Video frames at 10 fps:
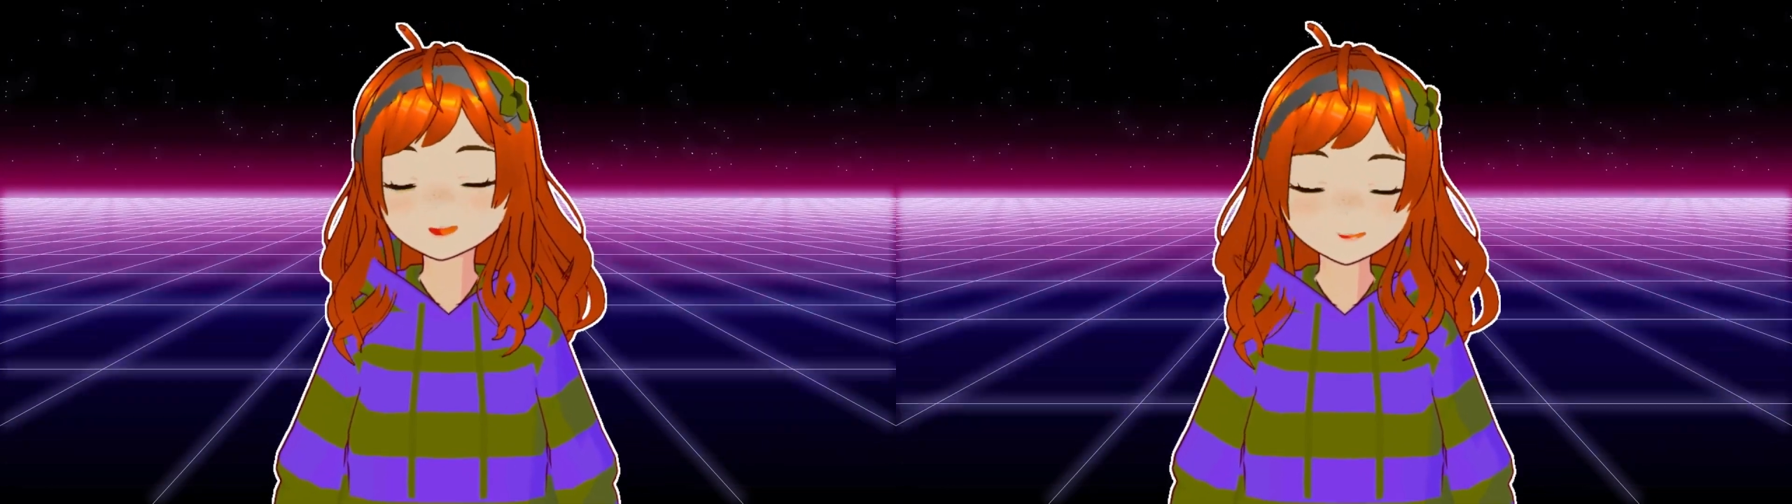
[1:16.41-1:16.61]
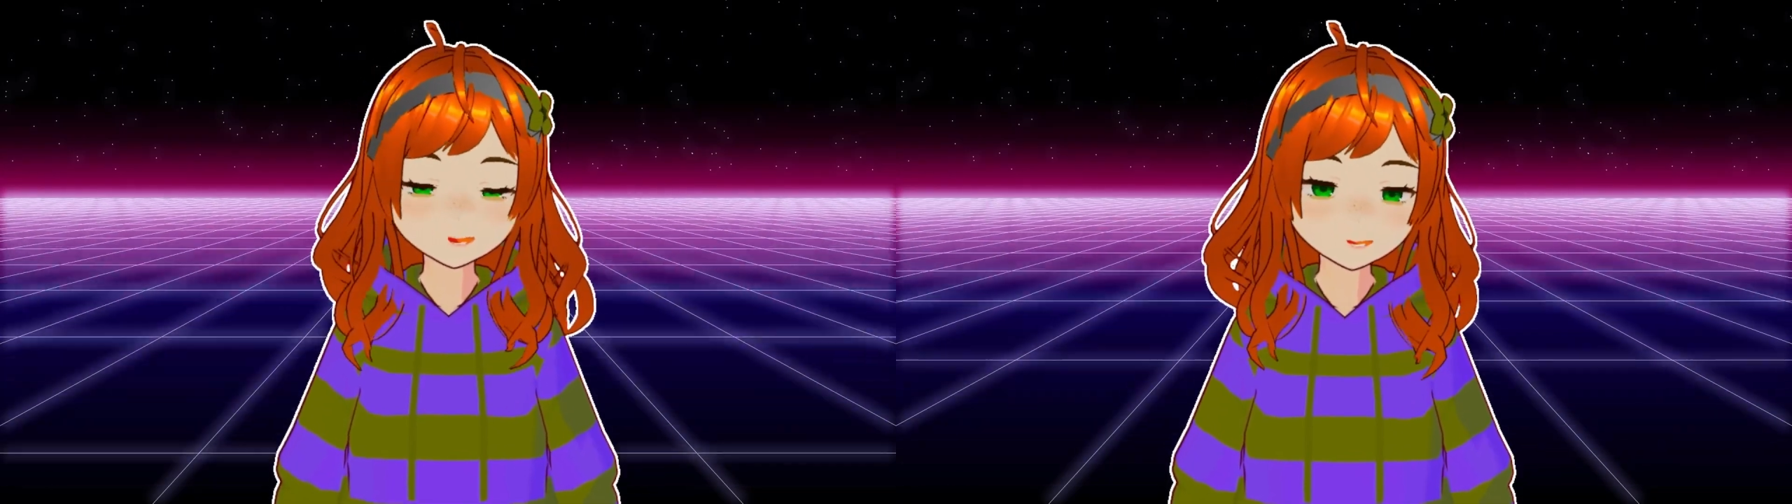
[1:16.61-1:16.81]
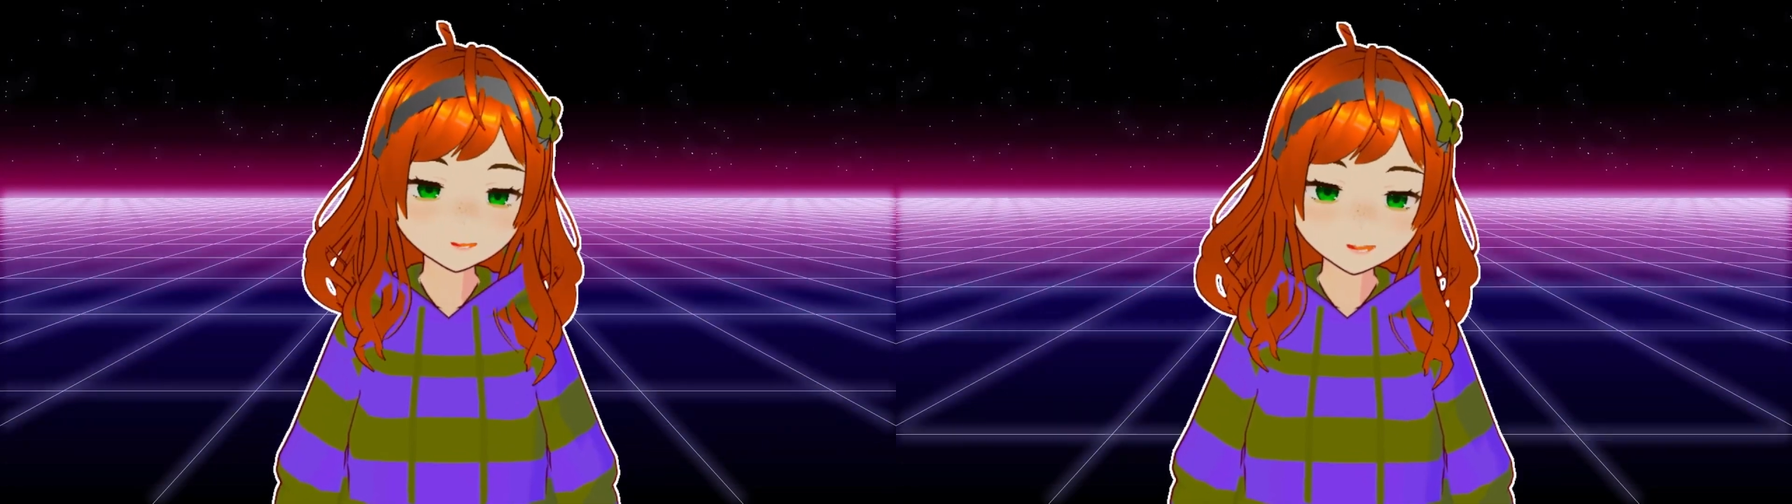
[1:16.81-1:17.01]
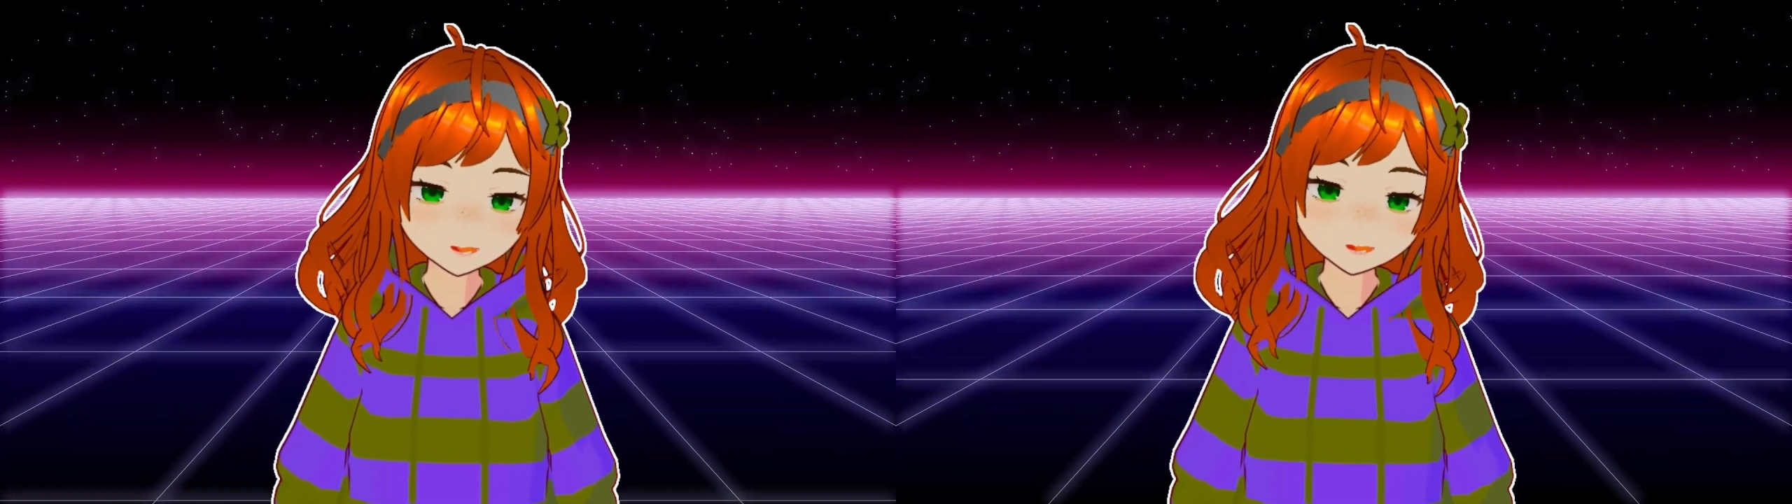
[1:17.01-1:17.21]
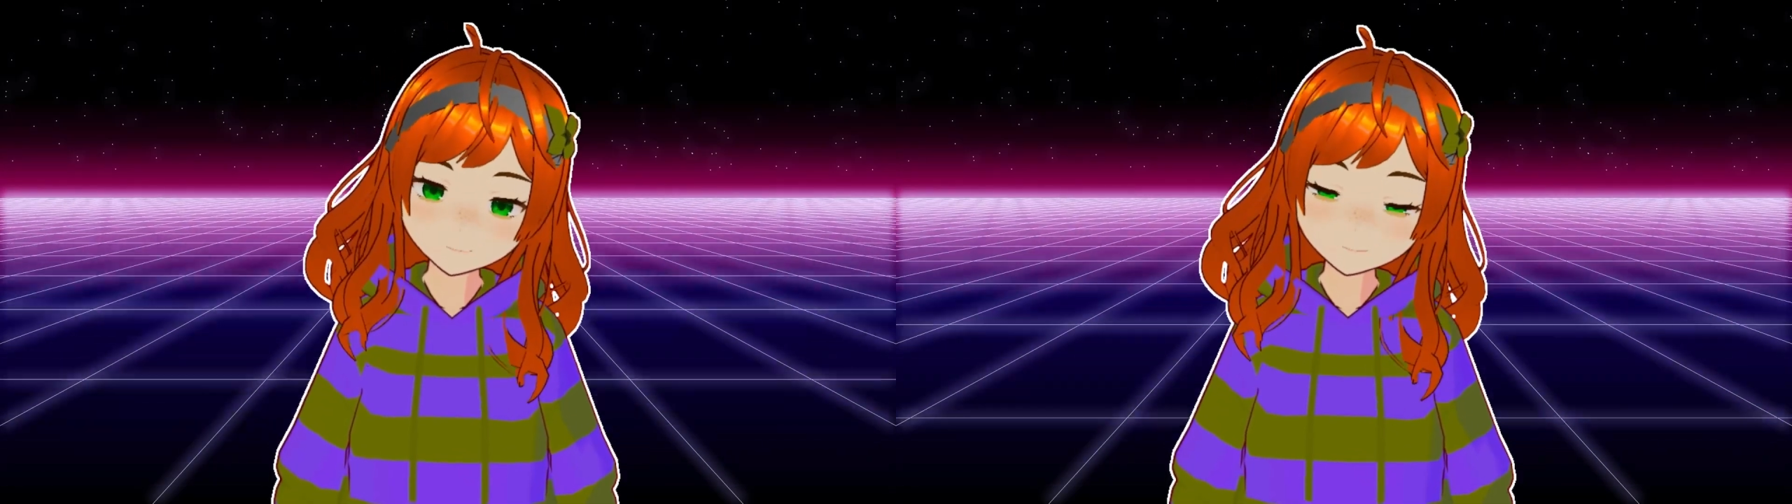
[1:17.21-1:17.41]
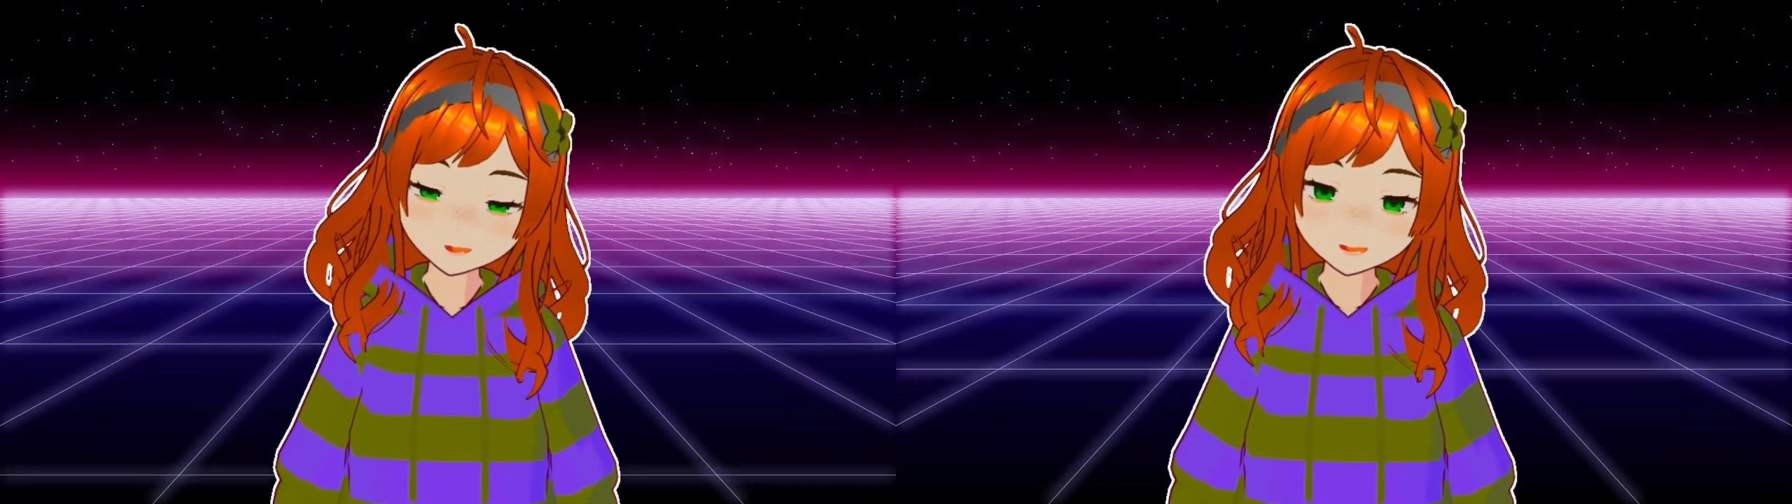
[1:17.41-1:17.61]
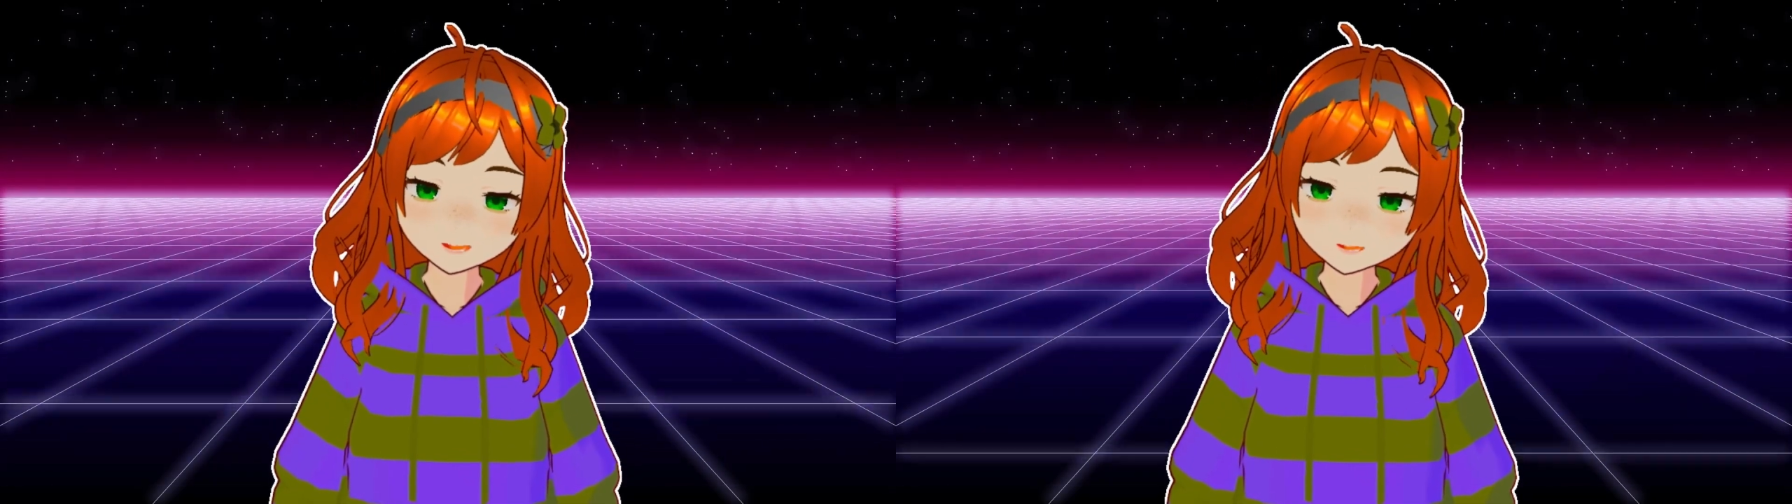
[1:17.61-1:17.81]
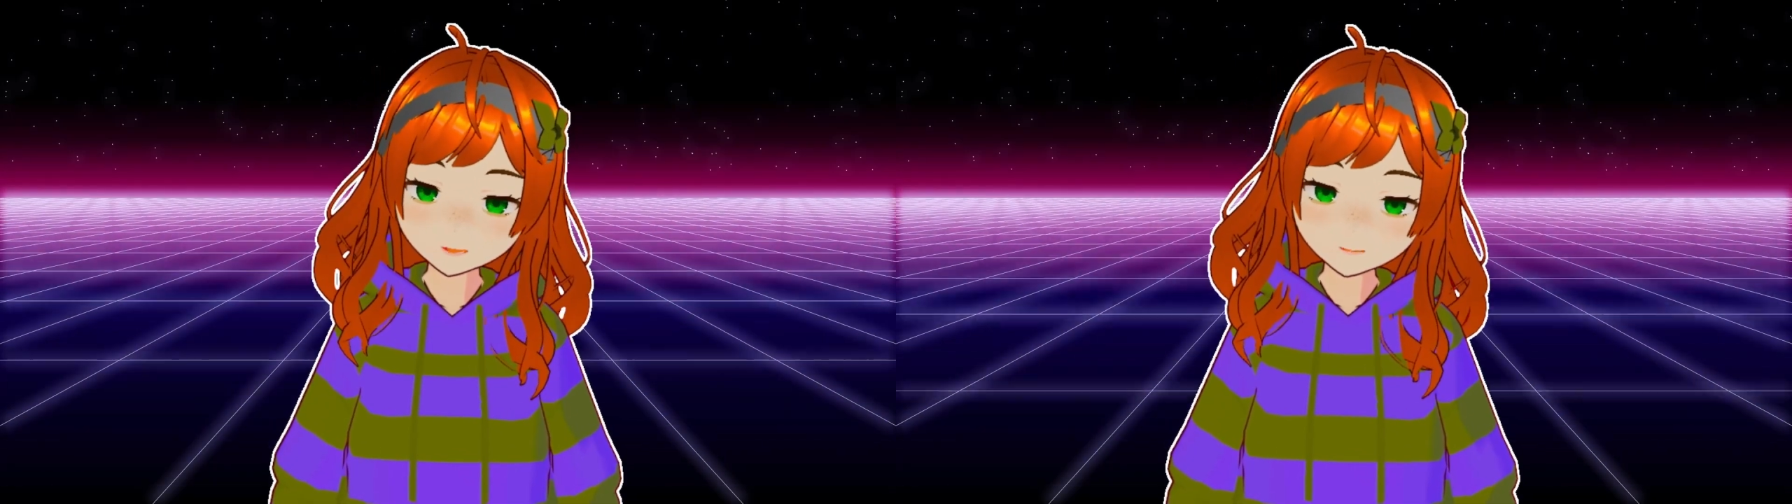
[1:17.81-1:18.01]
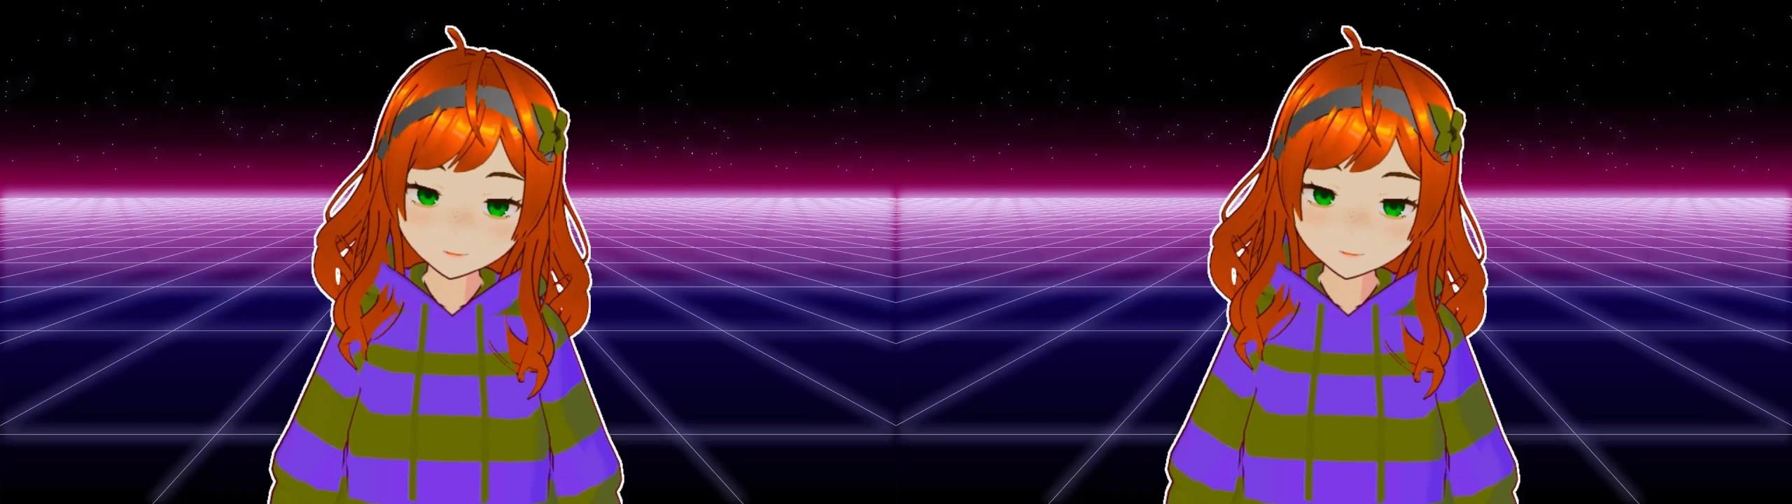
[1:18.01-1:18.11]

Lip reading: queering the child? Because